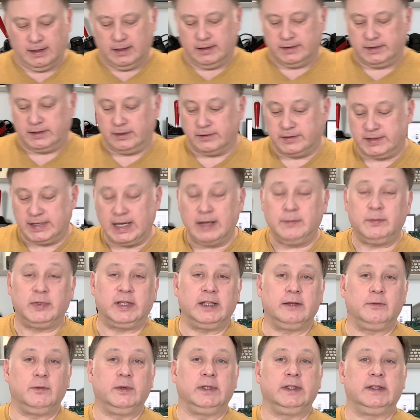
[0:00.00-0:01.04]
So same
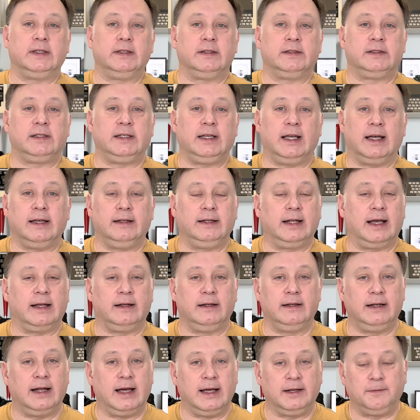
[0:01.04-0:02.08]
thing with the
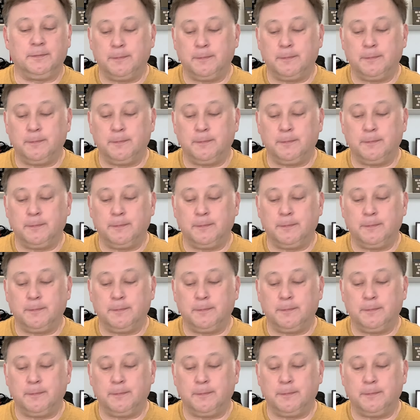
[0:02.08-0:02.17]
TI-99.